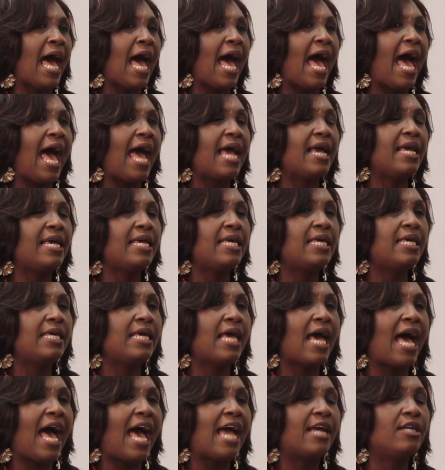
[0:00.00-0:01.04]

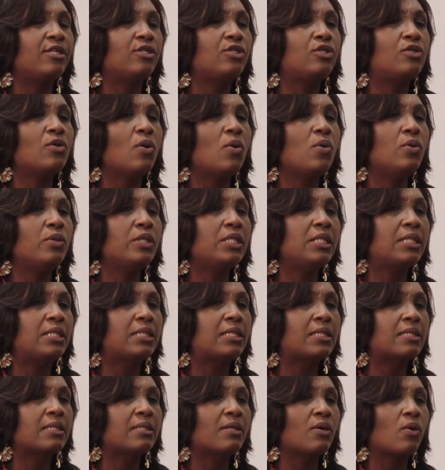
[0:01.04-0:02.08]
I I don't.
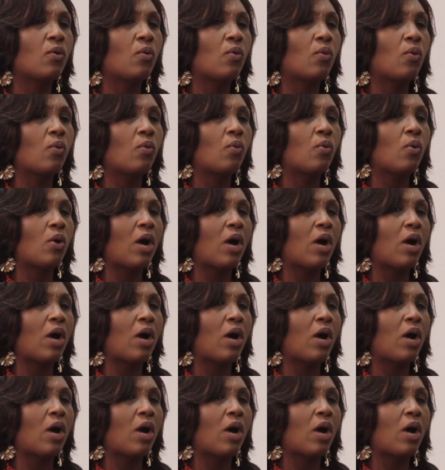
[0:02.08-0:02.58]
The self.